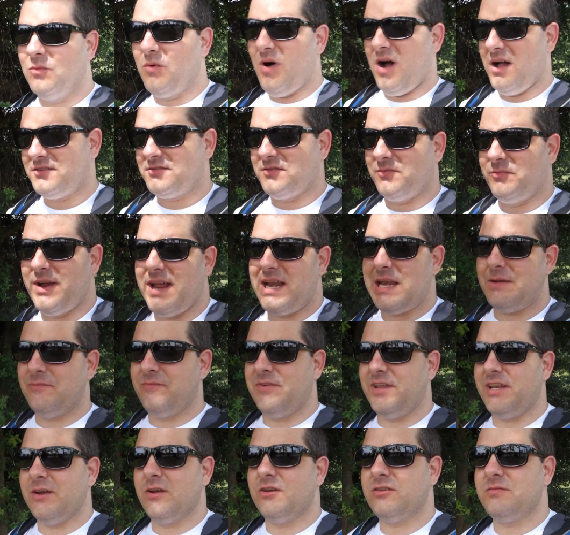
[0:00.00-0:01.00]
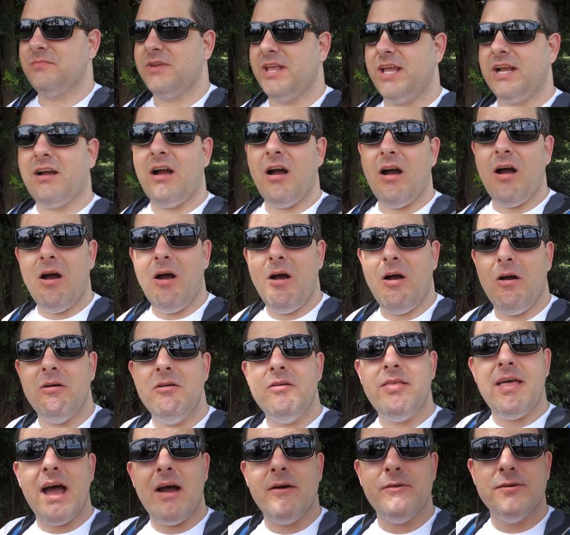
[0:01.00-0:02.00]
watch some random videos and be like,
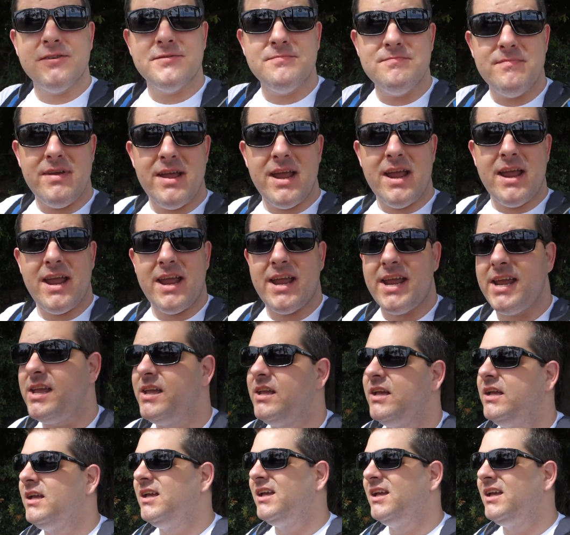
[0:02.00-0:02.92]
oh, that was me!